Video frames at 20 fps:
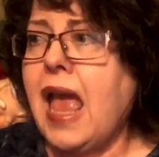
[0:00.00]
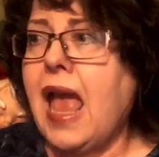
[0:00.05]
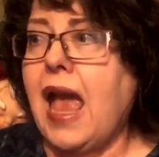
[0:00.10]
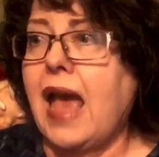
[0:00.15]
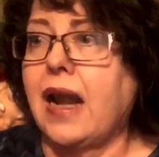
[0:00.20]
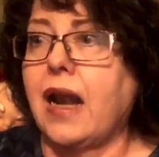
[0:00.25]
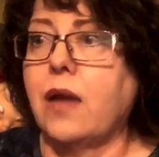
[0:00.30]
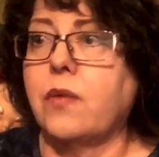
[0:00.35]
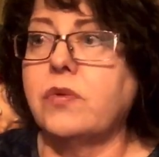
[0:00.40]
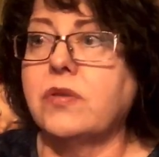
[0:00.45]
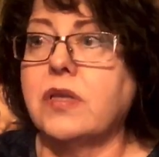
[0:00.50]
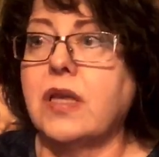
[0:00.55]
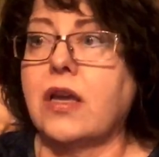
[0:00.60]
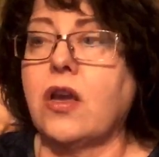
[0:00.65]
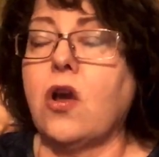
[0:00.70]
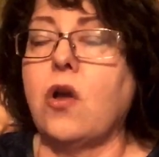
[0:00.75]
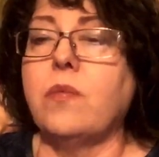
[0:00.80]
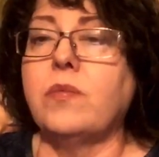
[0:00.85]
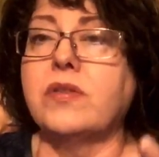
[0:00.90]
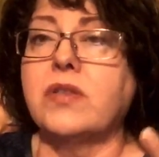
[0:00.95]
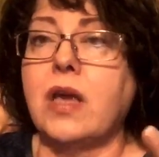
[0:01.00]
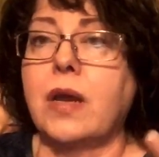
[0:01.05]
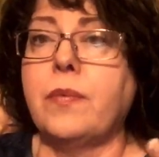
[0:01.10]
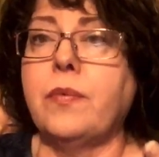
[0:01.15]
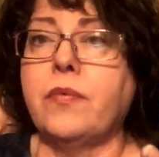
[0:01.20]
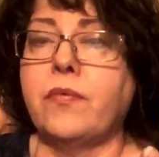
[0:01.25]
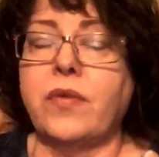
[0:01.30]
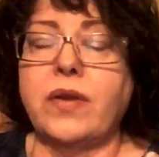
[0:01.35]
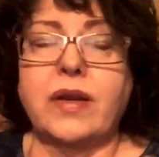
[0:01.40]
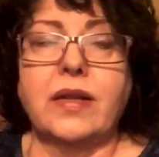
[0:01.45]
And I was like almost
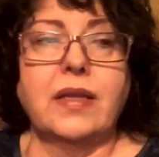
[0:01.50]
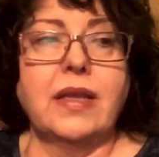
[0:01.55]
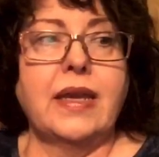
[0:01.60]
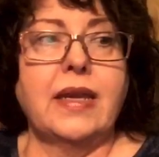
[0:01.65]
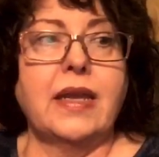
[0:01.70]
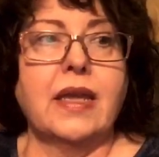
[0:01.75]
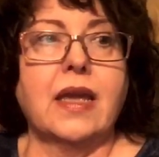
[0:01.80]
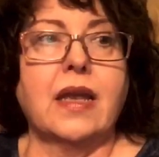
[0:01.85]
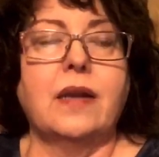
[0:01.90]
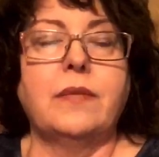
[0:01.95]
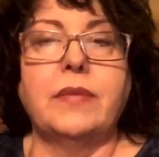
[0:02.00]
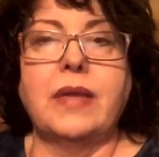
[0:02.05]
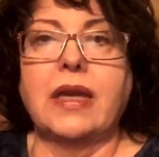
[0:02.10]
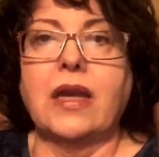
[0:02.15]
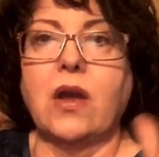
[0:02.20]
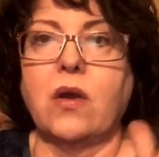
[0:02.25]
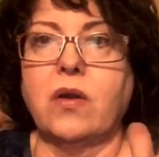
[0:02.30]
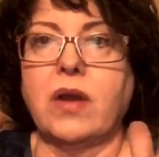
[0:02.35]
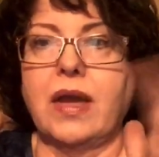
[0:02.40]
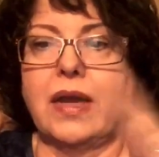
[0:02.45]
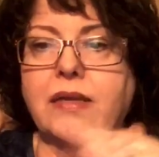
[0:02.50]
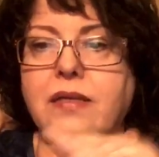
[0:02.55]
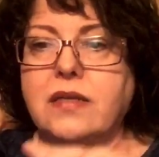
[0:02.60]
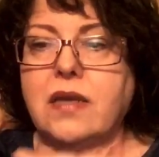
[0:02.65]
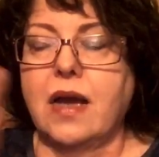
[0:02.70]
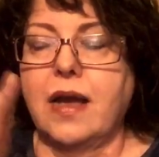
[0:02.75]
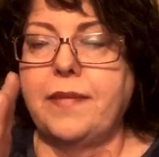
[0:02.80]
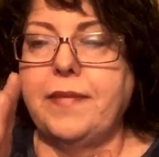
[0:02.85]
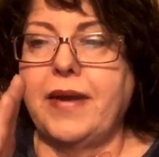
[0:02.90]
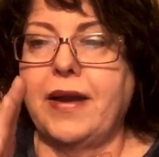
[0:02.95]
hyperventilating. And I'm like, okay,
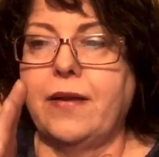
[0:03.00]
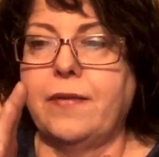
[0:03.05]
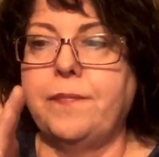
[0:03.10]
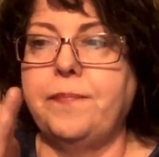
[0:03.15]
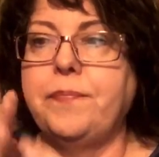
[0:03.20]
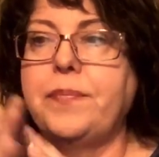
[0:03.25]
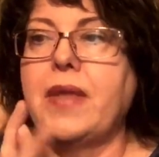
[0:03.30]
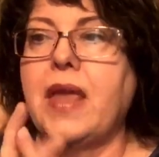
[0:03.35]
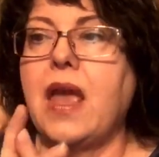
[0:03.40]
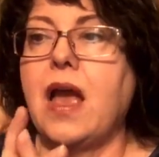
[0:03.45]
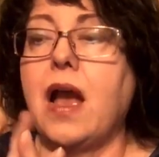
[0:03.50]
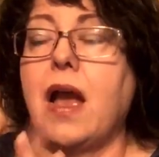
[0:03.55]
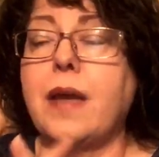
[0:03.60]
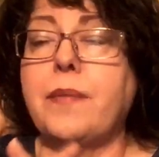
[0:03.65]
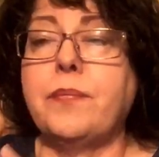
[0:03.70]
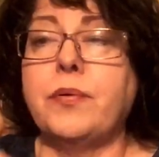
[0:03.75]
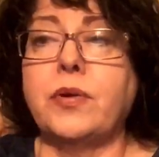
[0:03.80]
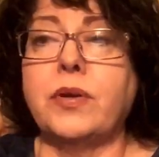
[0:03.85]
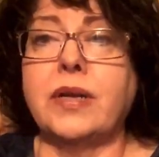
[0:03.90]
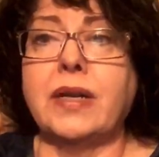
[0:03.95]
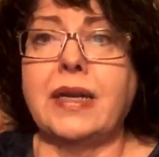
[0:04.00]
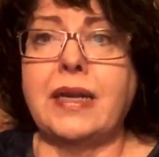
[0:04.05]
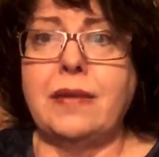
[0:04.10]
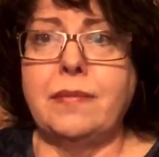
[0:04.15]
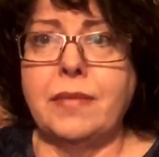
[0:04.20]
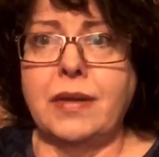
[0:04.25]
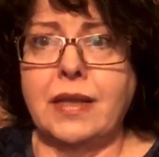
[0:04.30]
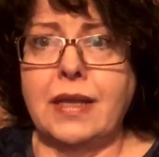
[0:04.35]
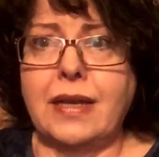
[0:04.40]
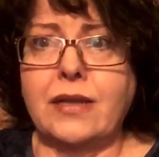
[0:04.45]
time out. I put an
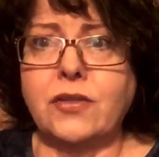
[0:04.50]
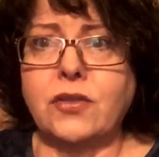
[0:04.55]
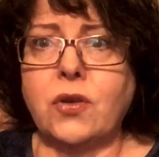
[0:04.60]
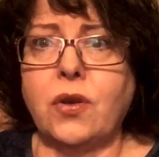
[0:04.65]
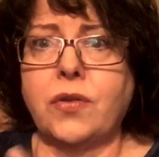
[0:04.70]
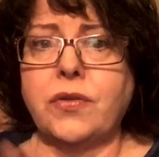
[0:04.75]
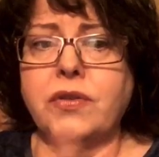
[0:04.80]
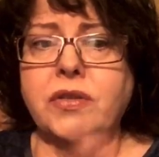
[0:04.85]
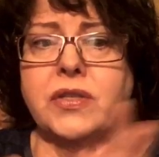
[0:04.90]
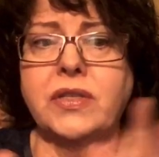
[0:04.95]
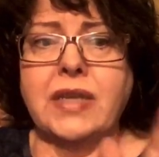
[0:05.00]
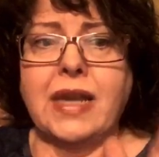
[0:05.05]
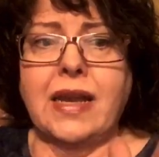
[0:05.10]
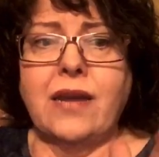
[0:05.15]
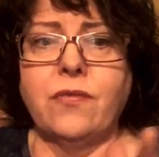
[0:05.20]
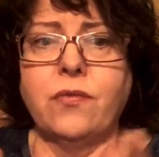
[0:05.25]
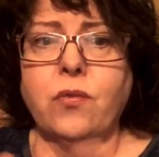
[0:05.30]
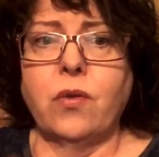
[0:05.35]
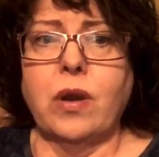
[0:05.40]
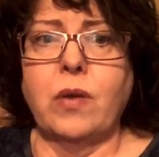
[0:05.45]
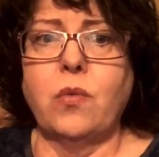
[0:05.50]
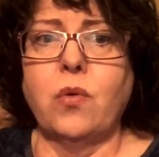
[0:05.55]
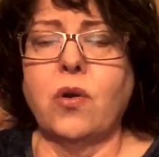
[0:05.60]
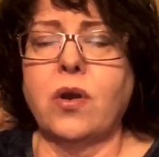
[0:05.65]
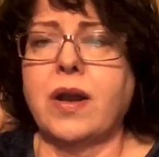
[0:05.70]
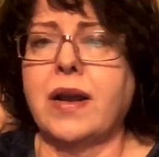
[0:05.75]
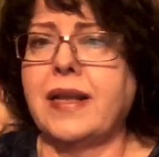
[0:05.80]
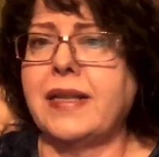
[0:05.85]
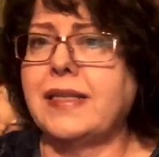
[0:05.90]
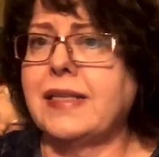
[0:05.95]
email out to all the staff where I work,
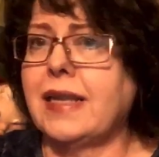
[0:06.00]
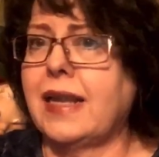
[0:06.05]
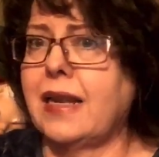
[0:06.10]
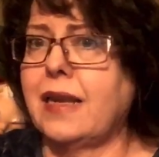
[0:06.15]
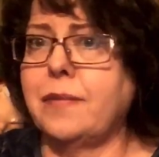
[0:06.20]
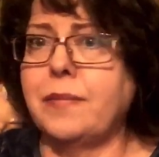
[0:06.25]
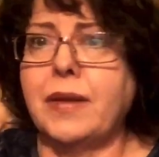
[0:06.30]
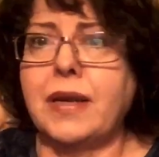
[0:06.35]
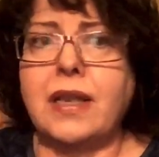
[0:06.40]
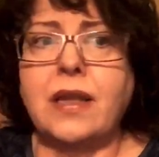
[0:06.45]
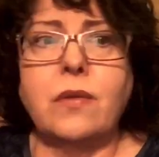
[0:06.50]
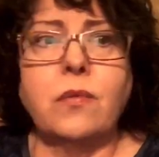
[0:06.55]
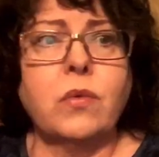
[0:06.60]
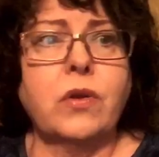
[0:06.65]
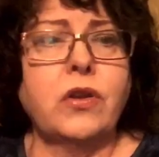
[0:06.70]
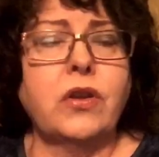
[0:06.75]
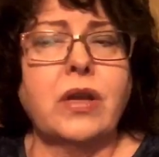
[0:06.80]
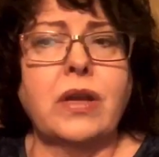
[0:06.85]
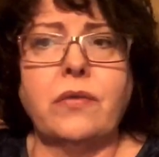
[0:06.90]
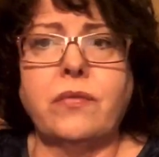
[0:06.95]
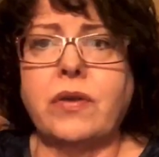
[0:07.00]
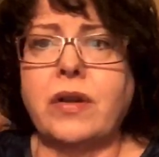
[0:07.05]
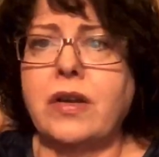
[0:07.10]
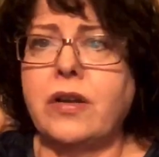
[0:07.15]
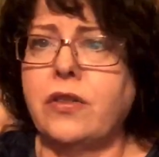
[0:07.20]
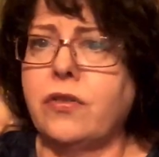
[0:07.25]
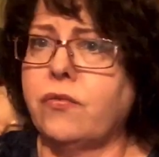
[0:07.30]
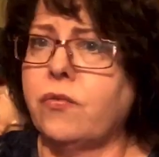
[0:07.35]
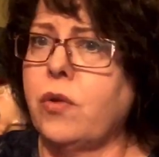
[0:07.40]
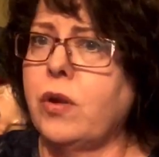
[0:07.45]
and I said, anybody, when you get ready
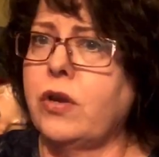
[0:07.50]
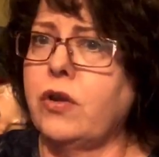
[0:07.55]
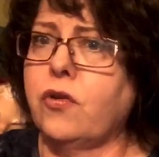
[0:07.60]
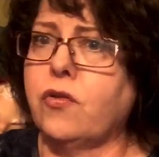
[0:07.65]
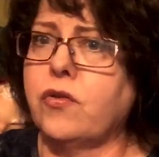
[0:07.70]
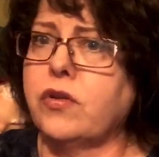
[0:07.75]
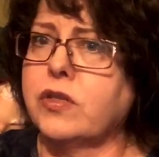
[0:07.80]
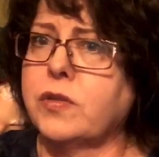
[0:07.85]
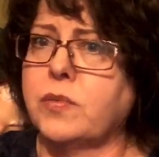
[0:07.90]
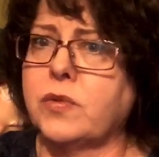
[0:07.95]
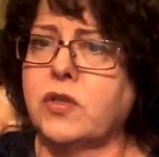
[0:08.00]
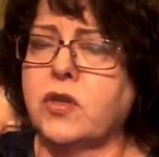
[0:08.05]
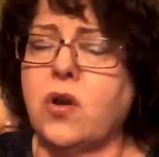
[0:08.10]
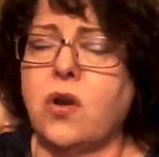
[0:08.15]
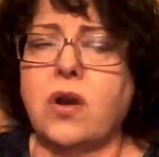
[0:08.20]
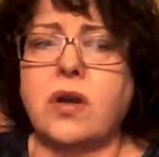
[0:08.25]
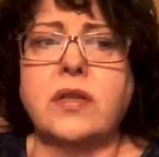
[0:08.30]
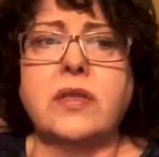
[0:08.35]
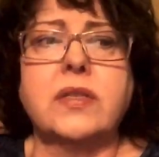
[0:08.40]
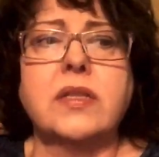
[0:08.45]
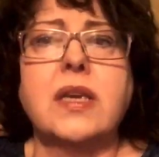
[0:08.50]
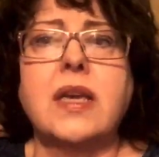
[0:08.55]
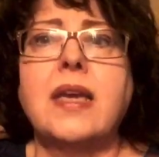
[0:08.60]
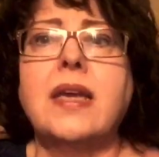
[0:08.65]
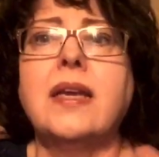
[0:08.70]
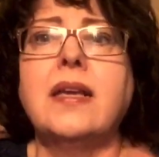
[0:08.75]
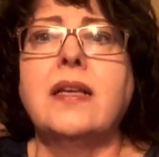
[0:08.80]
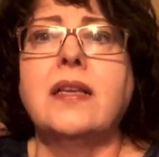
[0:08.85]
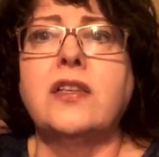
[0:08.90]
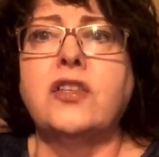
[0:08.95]
to throw out your Christmas cards,
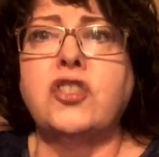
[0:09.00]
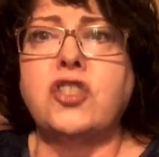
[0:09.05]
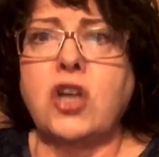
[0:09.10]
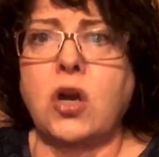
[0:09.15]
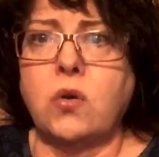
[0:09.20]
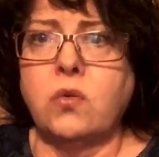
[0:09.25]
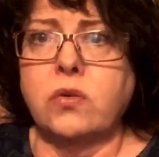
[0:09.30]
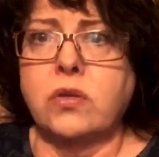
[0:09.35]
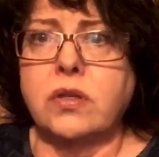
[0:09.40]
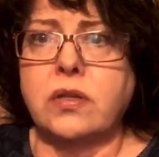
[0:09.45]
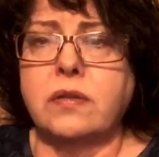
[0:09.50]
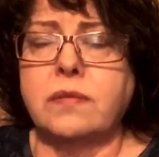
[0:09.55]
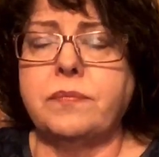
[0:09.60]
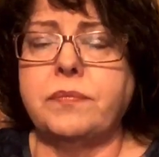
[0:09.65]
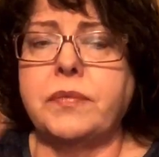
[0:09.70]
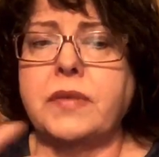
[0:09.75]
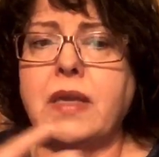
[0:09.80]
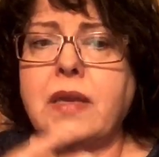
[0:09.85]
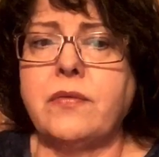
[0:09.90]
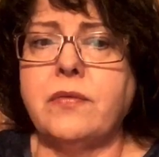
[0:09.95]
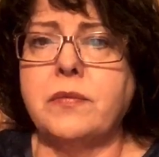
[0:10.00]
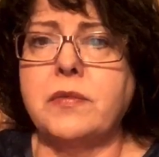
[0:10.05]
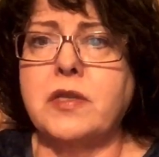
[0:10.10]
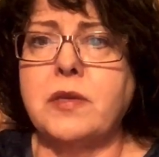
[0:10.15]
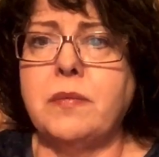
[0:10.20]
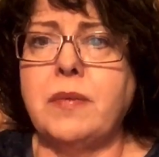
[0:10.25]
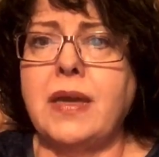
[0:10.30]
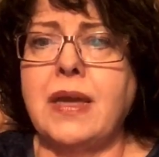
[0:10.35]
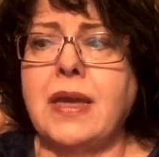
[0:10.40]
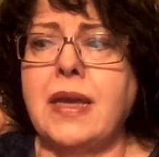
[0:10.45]
don't give them to
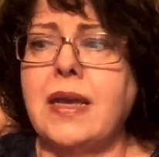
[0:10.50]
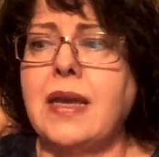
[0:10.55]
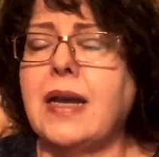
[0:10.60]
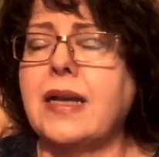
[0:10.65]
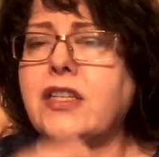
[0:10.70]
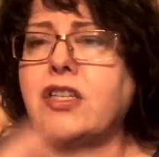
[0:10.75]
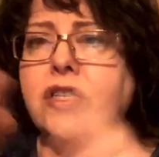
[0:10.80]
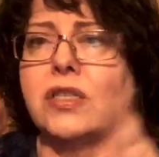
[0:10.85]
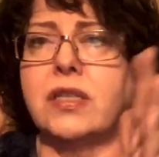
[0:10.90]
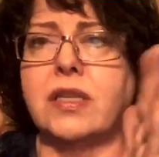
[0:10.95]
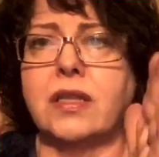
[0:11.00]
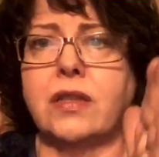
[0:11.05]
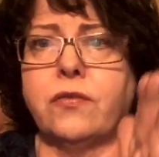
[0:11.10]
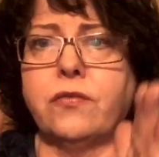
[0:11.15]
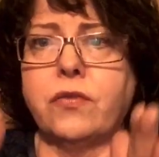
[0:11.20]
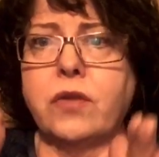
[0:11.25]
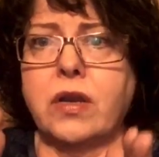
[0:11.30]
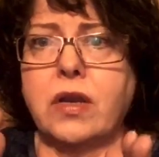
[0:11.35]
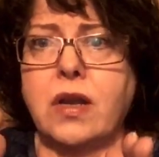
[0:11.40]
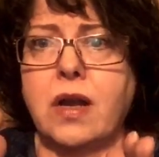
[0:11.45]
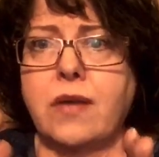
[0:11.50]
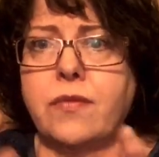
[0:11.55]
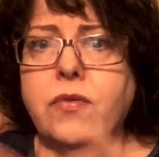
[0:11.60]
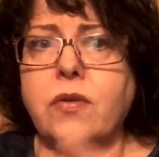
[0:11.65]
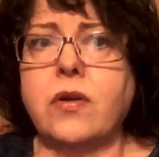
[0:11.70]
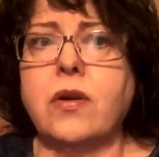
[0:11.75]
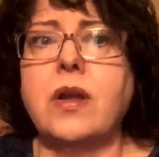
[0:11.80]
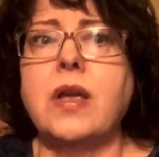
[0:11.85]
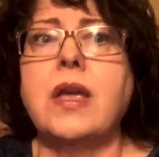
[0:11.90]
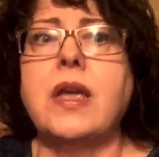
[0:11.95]
me. I just need the front
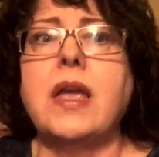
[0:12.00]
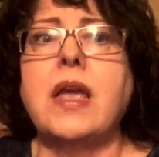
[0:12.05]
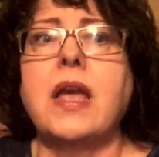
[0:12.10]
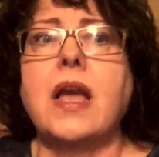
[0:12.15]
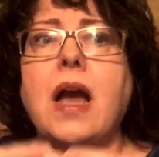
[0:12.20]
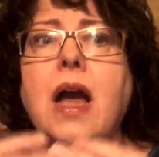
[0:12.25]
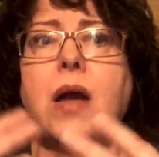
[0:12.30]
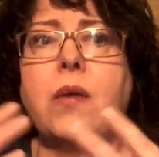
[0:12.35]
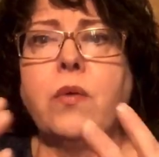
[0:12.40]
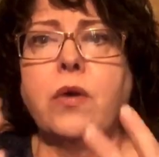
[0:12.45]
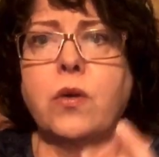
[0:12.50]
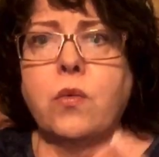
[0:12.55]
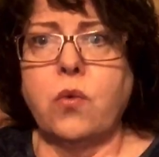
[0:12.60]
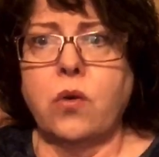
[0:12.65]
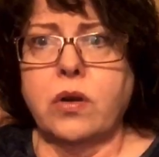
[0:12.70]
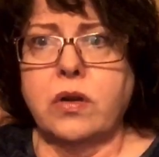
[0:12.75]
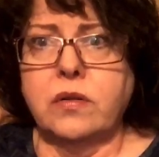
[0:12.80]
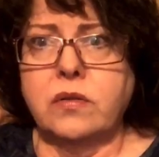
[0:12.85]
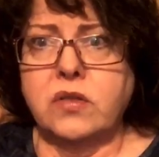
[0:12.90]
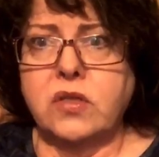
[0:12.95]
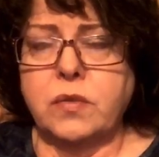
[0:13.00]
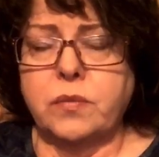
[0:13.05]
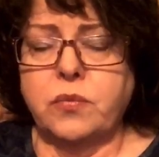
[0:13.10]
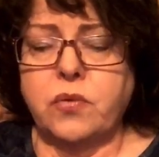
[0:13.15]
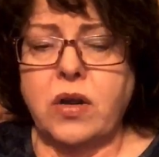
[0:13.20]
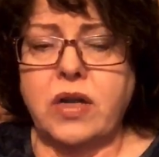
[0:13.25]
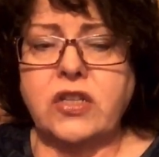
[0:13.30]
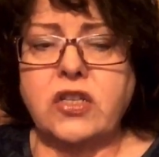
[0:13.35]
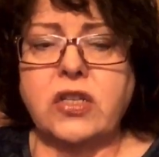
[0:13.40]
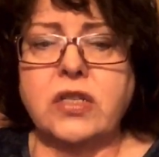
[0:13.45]
cover. I want to work on some
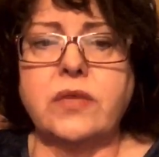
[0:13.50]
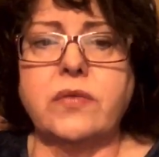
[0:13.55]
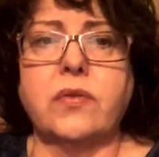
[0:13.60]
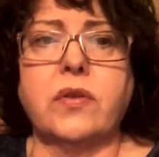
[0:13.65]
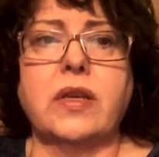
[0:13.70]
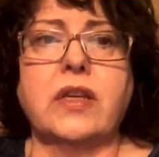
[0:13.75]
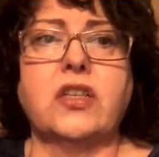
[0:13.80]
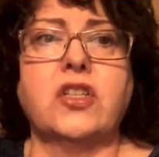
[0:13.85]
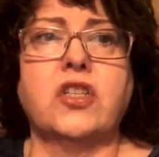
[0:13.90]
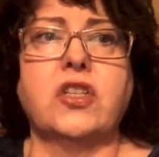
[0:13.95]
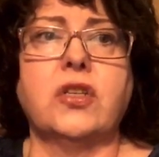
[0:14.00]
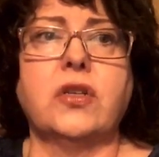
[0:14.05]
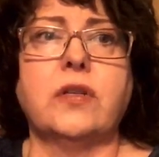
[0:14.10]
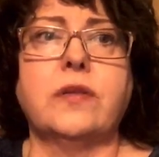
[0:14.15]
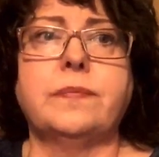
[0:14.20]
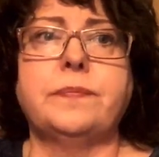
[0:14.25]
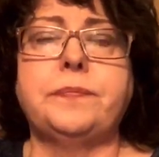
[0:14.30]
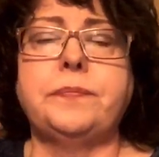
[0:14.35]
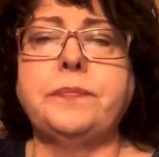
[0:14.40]
projects for next year.